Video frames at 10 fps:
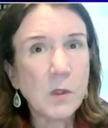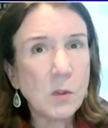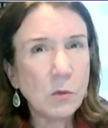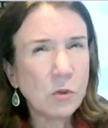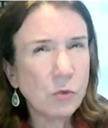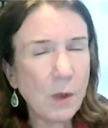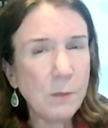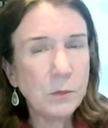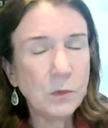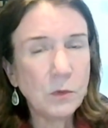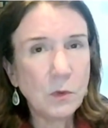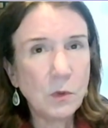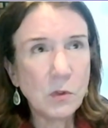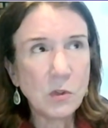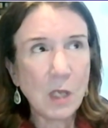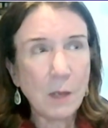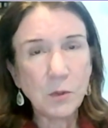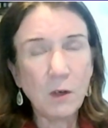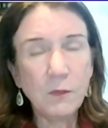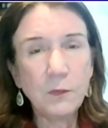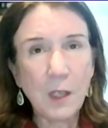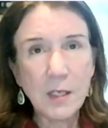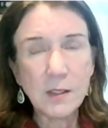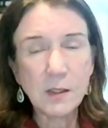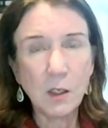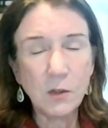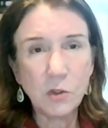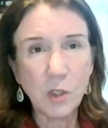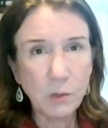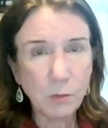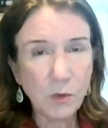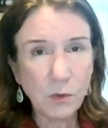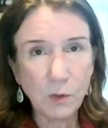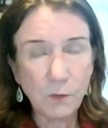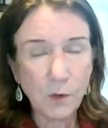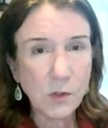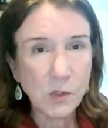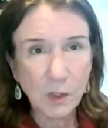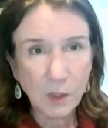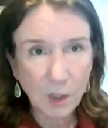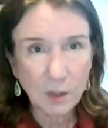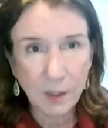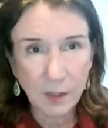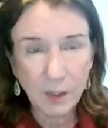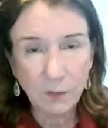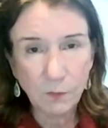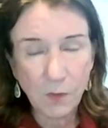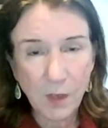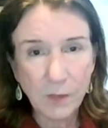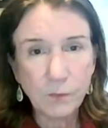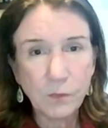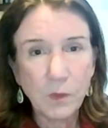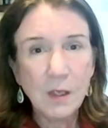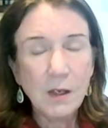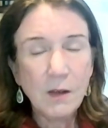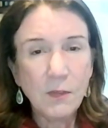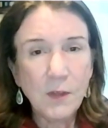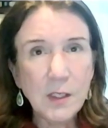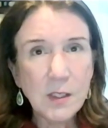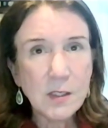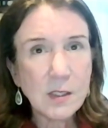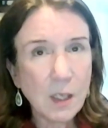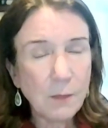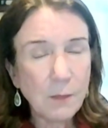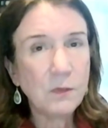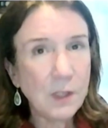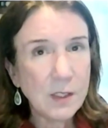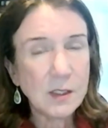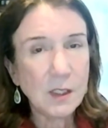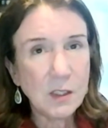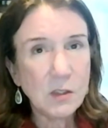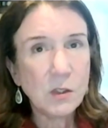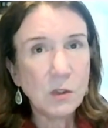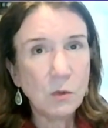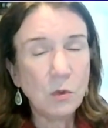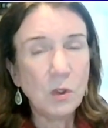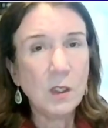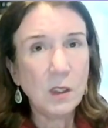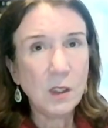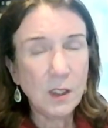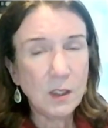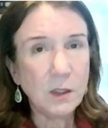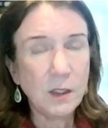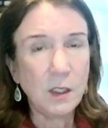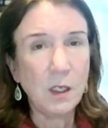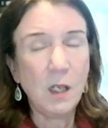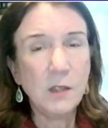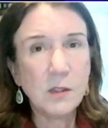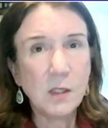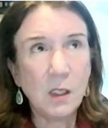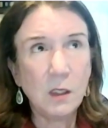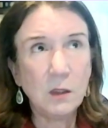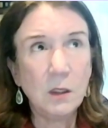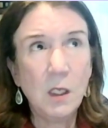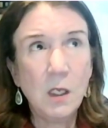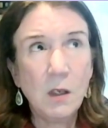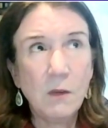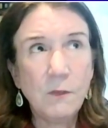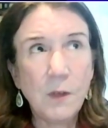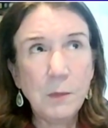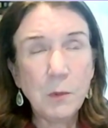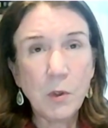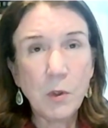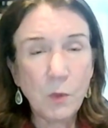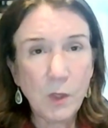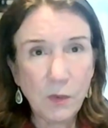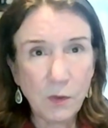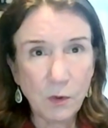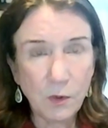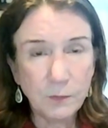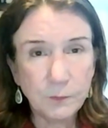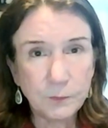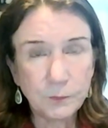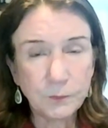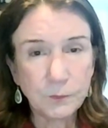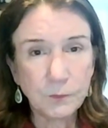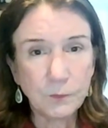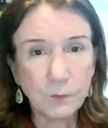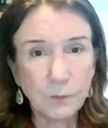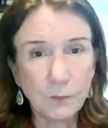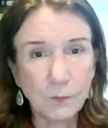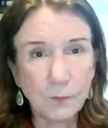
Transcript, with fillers: So Trump stopped our flights on January 31st and he got a lot of heat for that. They didn't stop the flights into Italy until February 23rd. Wow.